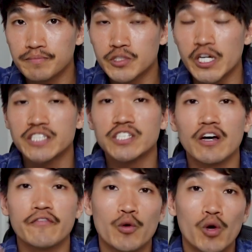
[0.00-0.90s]
Chances
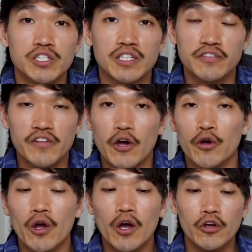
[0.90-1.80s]
are if you're watching this
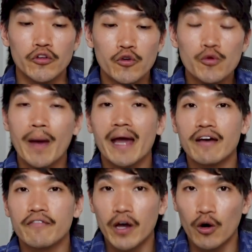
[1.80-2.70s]
video, you may
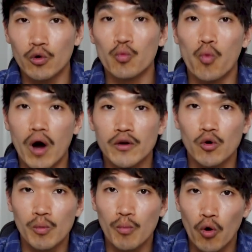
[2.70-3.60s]
have held one
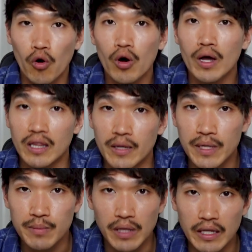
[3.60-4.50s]
or more
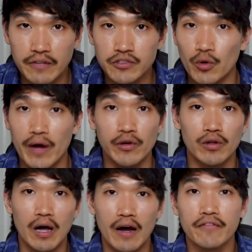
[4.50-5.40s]
limiting beliefs throughout your
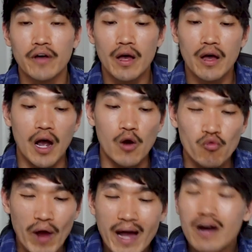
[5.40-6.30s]
life
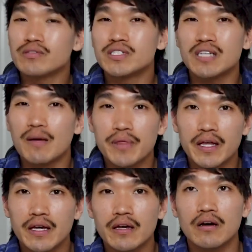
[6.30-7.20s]
around
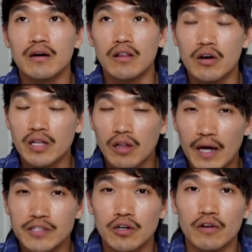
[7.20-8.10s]
something along the
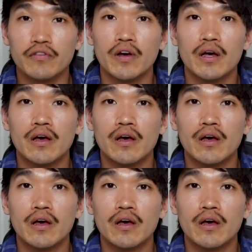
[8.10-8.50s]
lines of